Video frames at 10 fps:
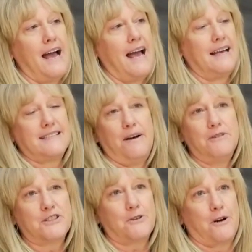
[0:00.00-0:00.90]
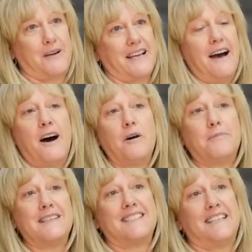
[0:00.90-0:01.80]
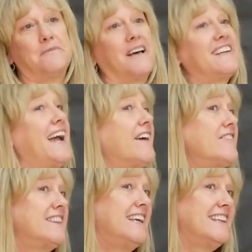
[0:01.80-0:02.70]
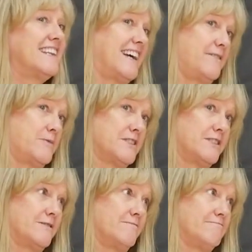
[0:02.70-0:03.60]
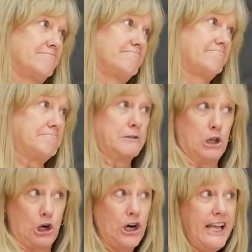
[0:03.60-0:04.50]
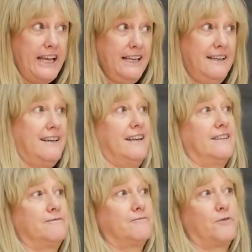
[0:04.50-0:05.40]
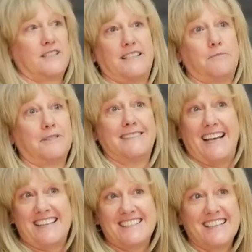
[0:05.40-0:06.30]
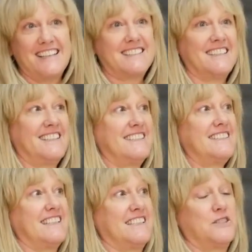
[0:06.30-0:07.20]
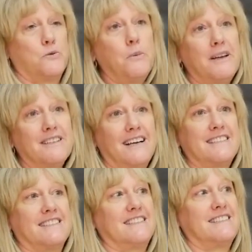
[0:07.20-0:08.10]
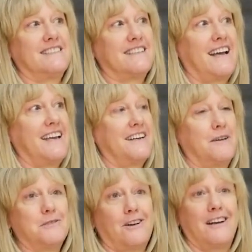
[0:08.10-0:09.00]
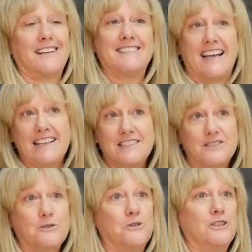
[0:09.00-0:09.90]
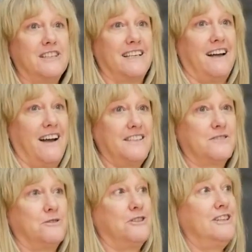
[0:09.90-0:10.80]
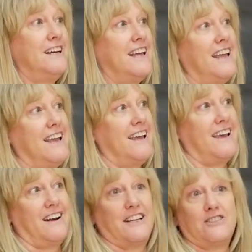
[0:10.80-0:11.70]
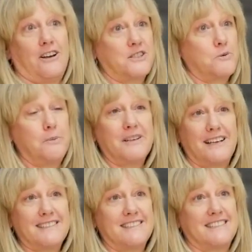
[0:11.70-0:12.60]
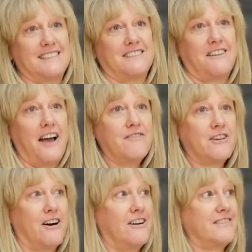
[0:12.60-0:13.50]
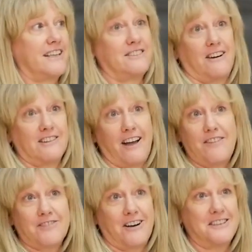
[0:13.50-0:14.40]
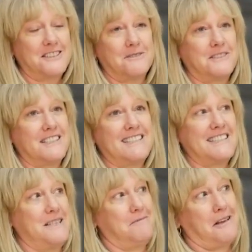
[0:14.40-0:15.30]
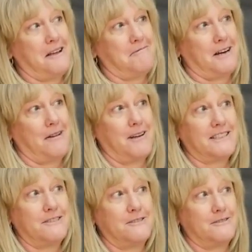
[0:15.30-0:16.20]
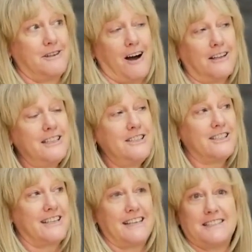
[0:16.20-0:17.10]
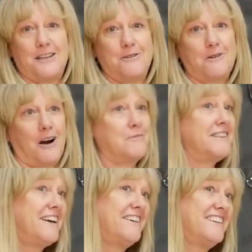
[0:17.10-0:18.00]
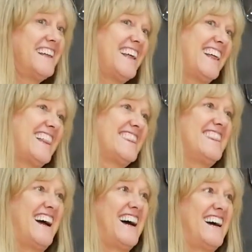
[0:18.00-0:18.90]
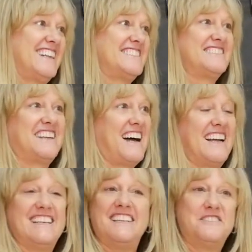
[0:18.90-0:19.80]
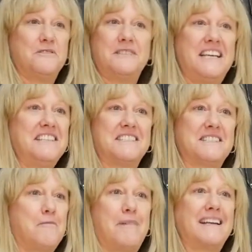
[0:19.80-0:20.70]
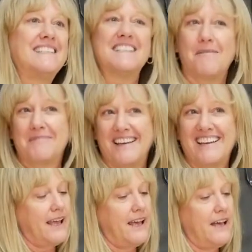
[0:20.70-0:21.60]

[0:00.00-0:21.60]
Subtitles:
As I was growing up, it seemed like everything that I was learning, for example, dance lessons and swimming lessons, I ended up starting a dance school in high school, and I taught swimming lessons as a lifeguard, and I taught lifeguards, so it just seemed like when I went to college at SIU Carbondale that I needed to teach somebody something.